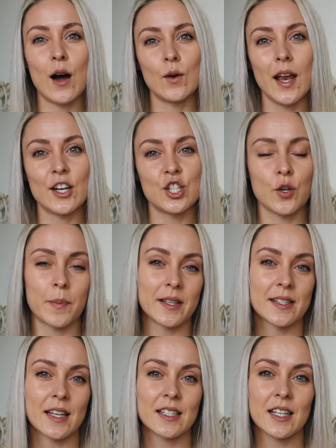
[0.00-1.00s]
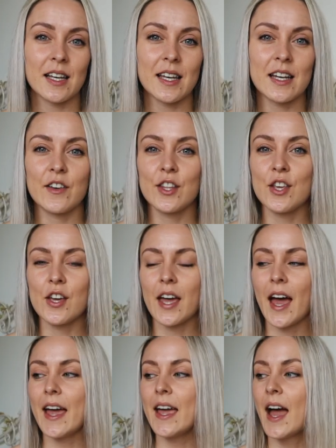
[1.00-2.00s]
outlet shopping centre here in the
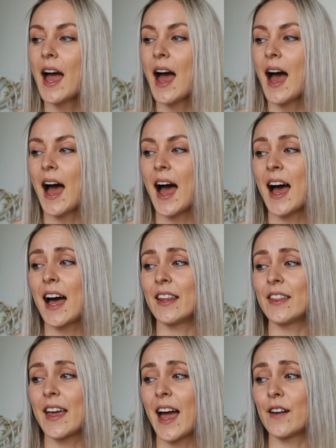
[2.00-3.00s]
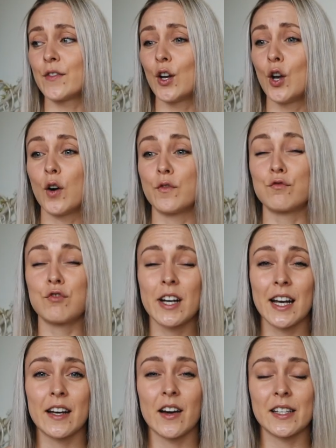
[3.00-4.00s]
UK. And they have a lot of
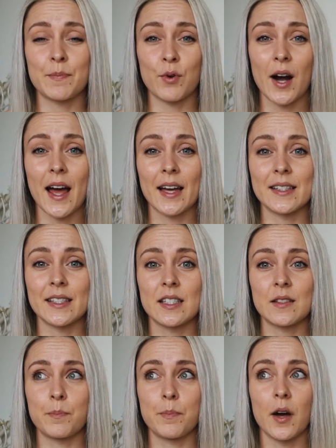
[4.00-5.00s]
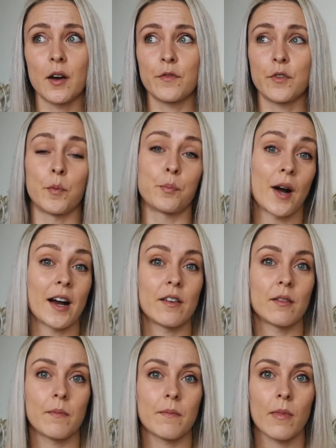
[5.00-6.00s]
really nice brands, but for
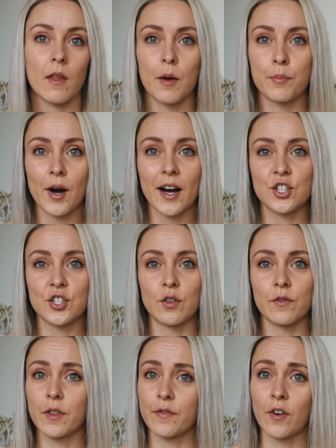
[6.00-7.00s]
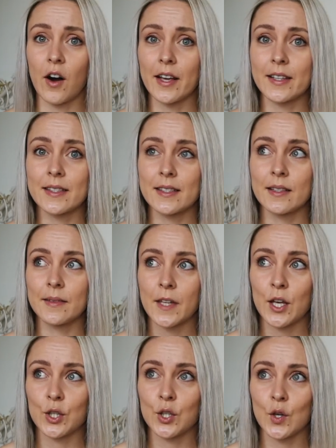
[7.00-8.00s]
a fraction of the price.
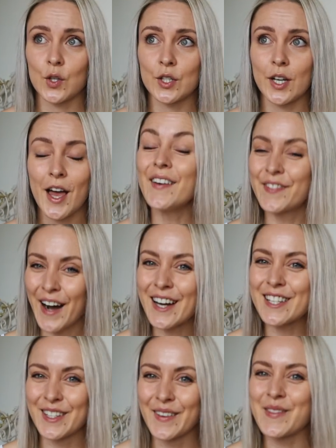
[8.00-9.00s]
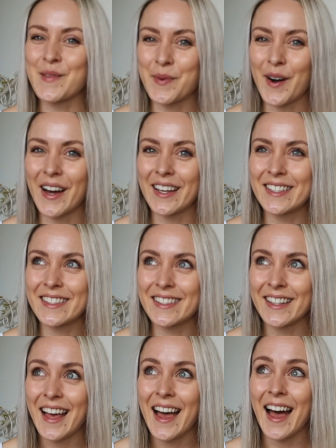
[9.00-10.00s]
Good. A fraction of the price.
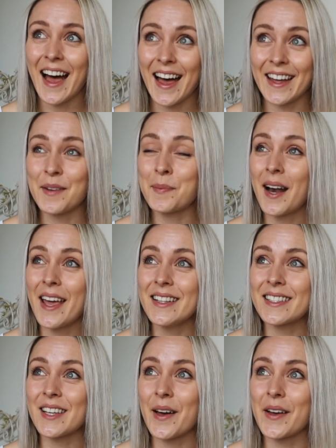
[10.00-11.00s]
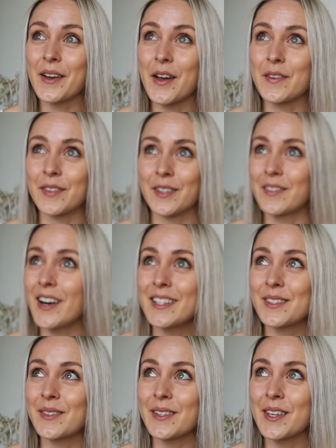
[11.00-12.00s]
And a plane's going over
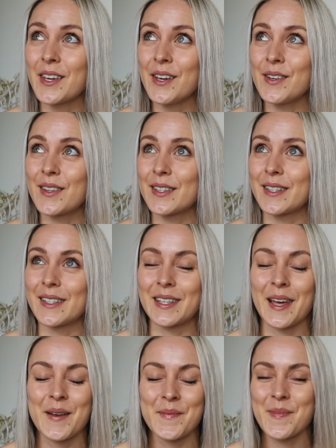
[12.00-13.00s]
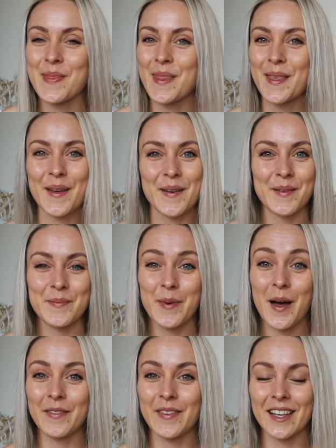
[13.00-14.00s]
right on cue. This is
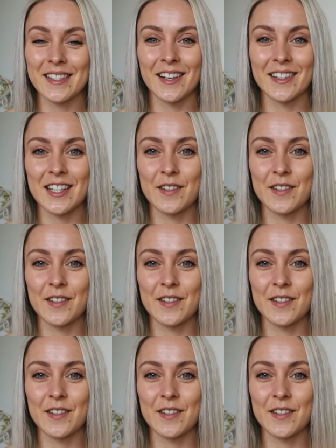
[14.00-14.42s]
perfect start